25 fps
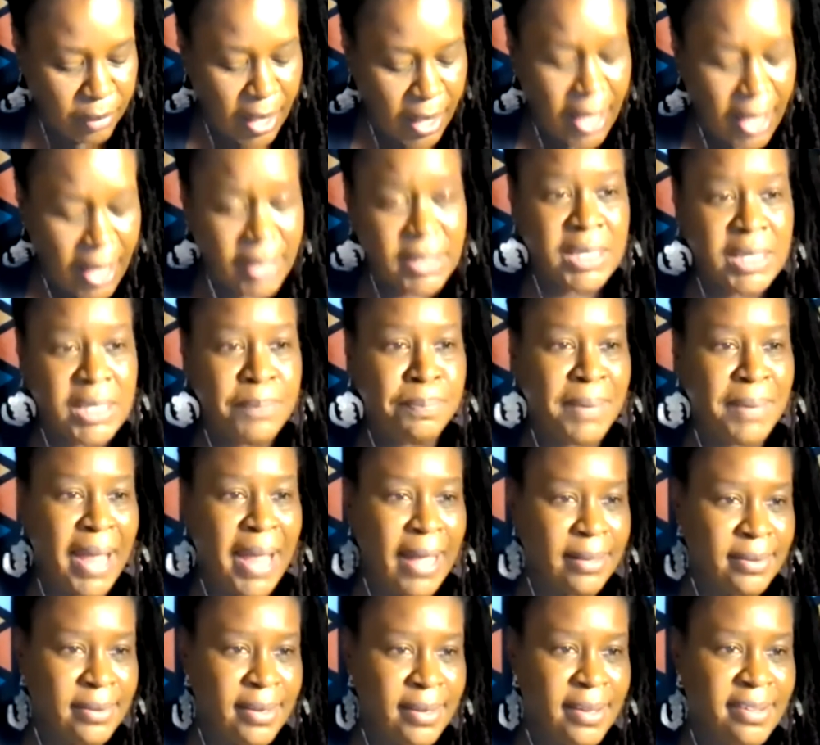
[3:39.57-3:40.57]

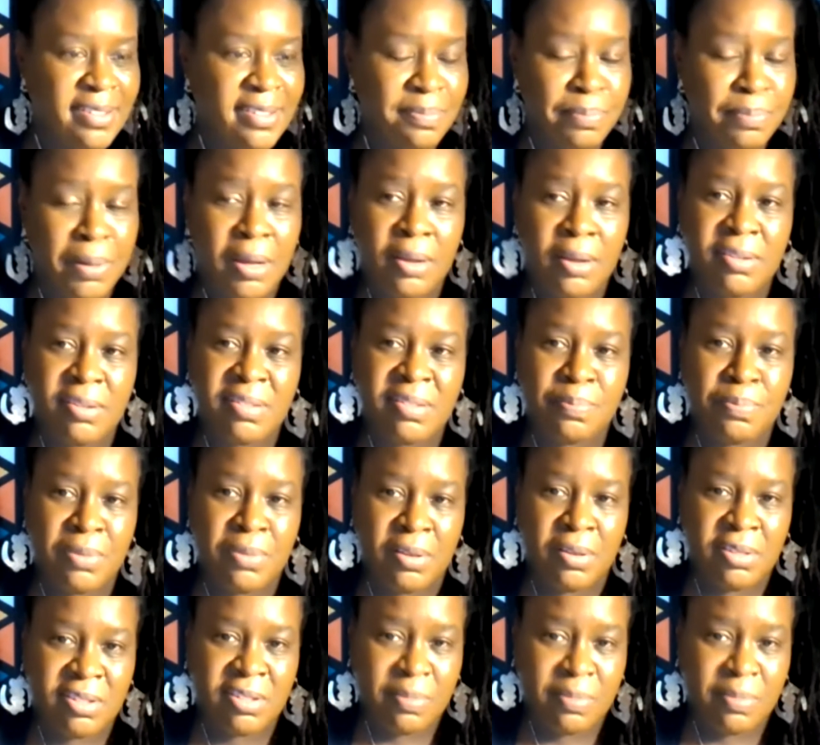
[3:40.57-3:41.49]
anti-Blackness, but the